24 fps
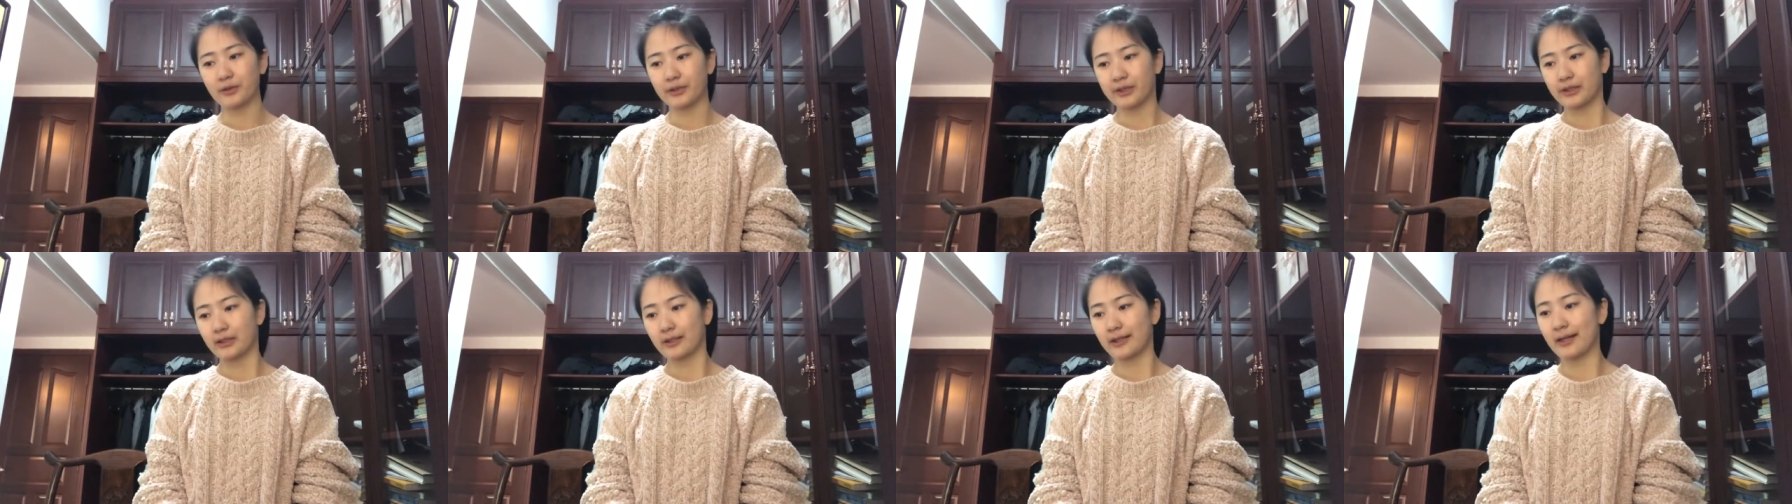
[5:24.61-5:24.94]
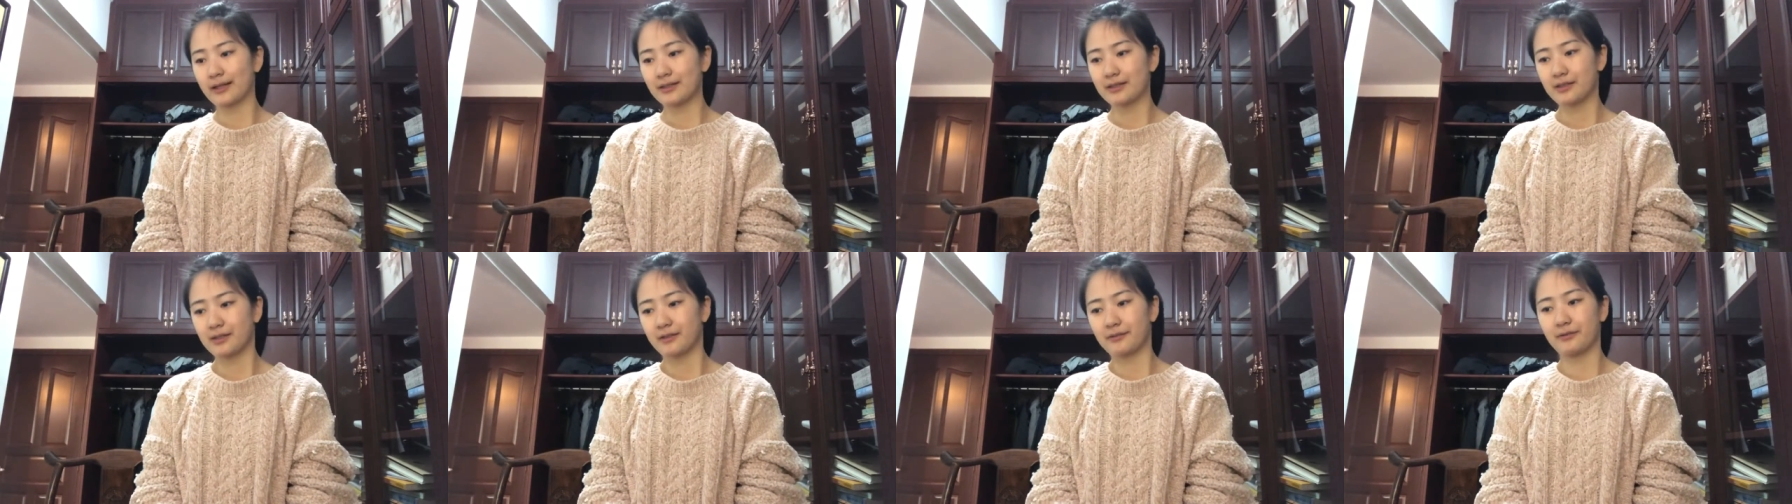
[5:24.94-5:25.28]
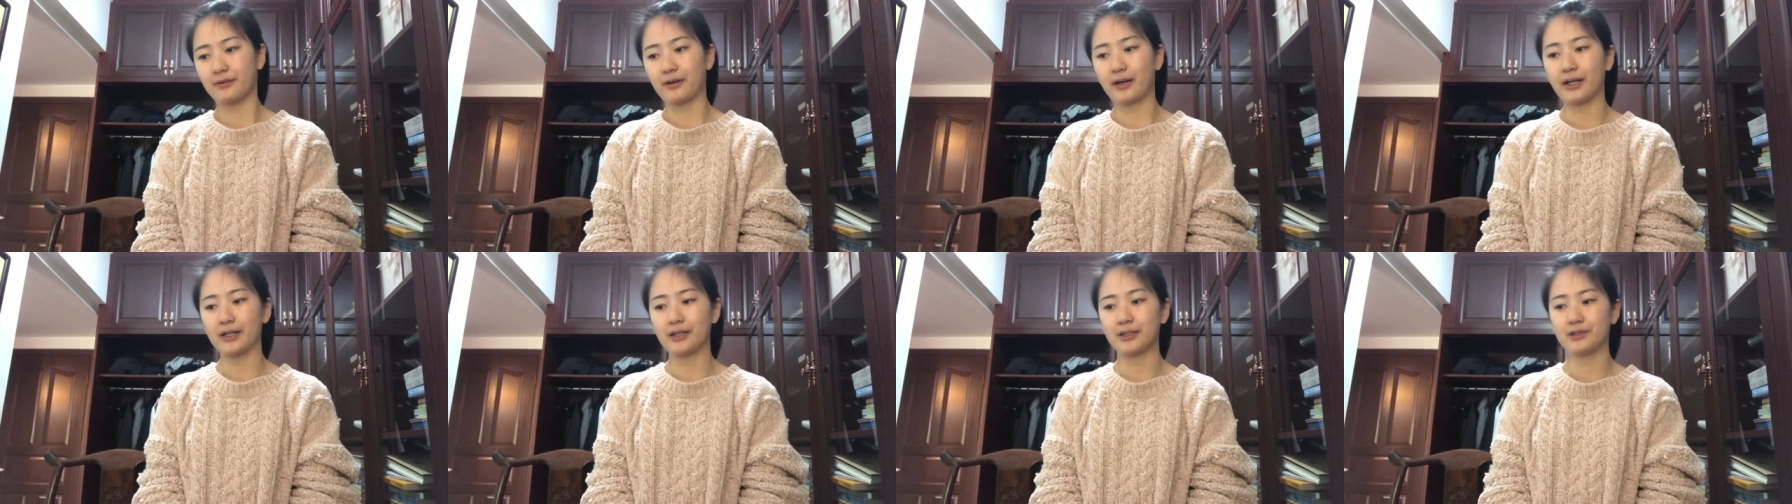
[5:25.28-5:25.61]

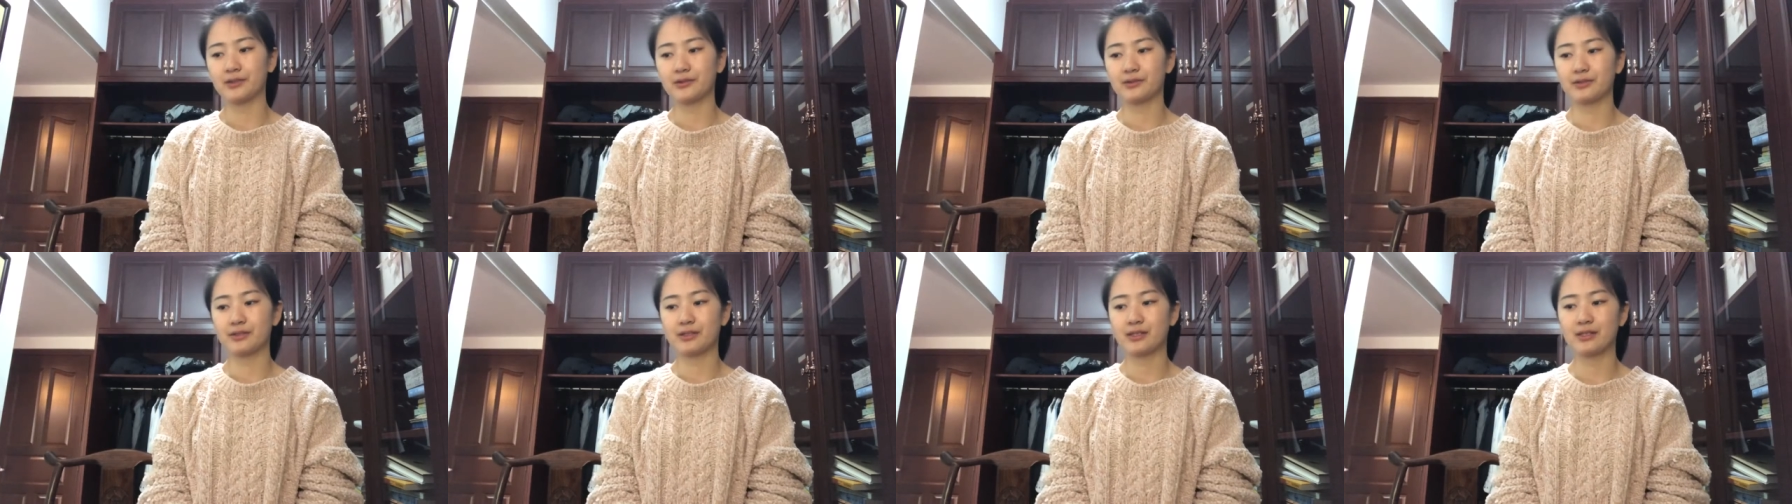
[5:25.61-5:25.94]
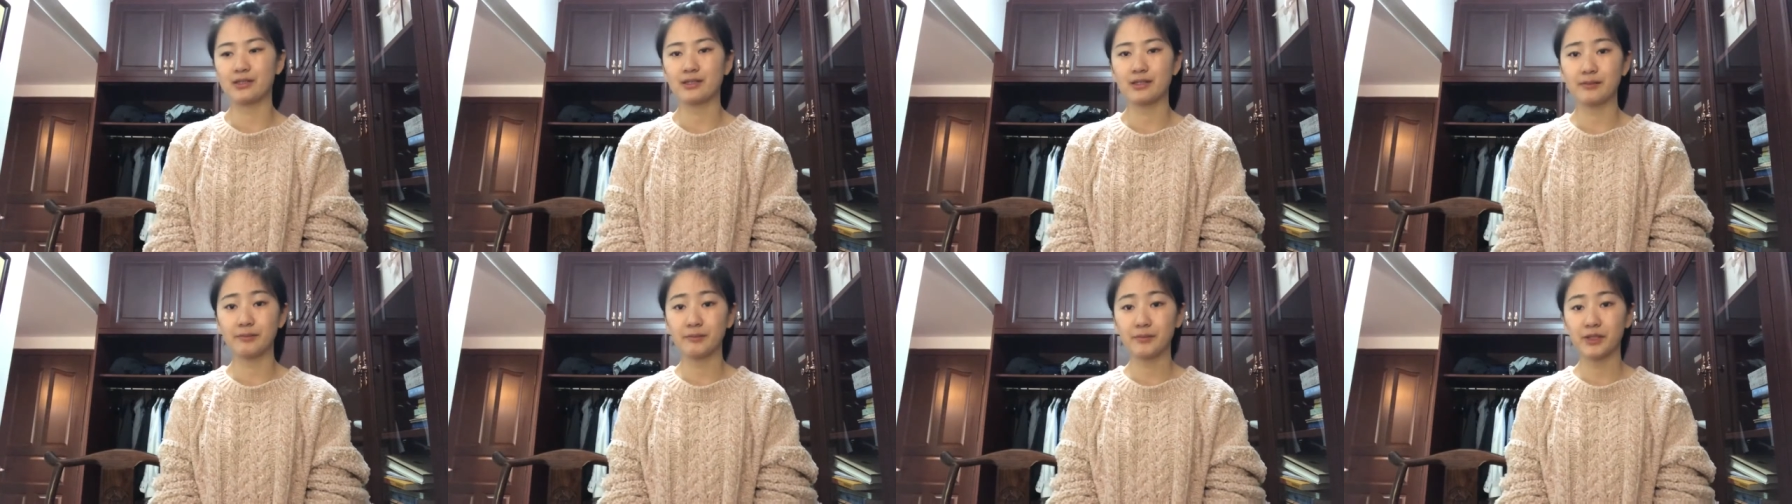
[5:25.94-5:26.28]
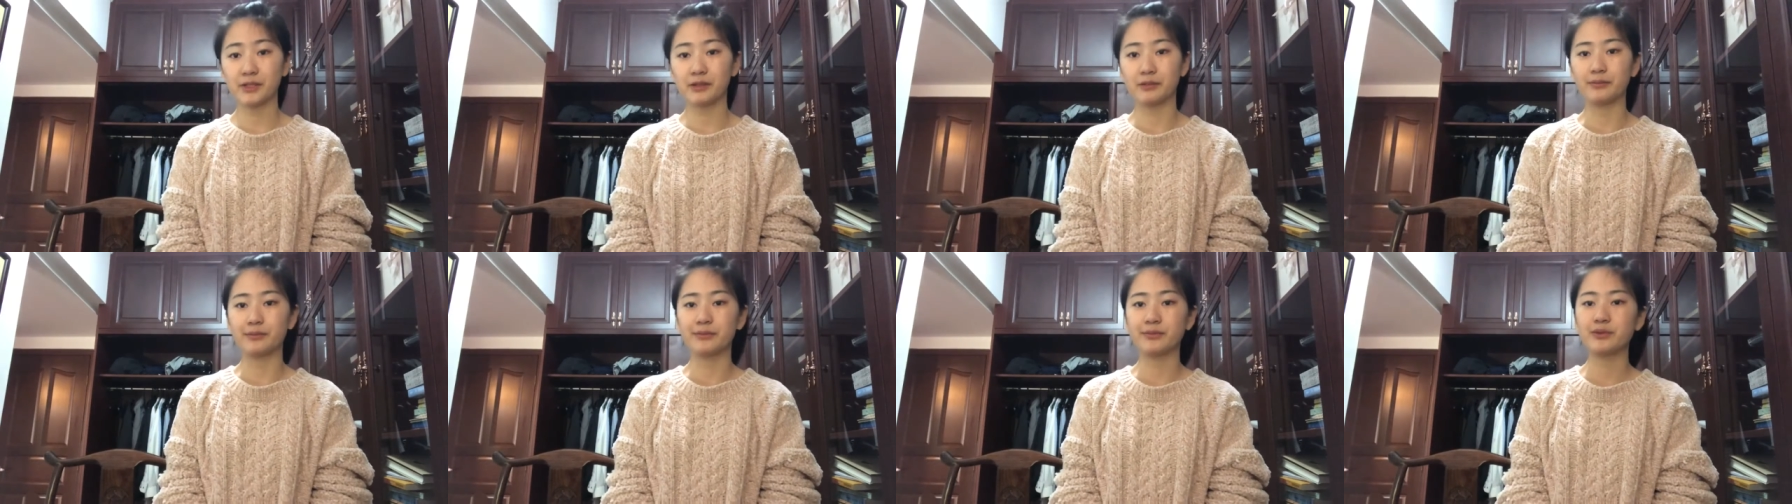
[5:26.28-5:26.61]
classify those
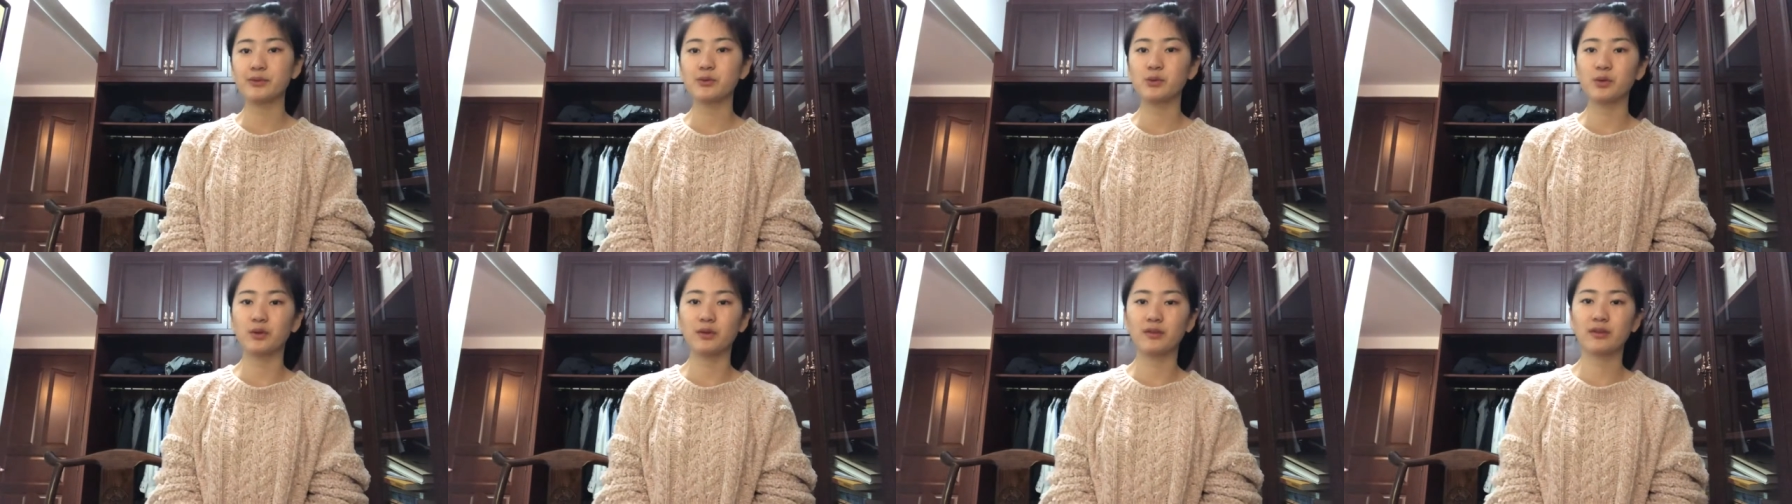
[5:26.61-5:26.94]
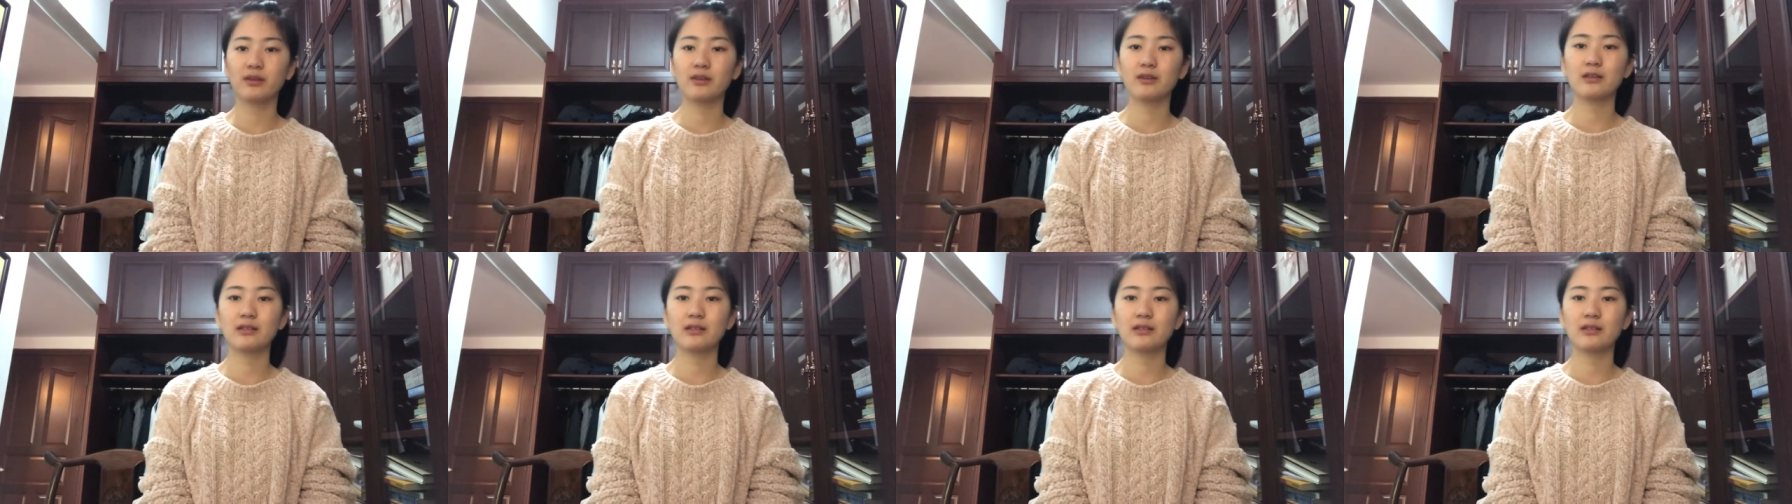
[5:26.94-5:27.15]
symptoms with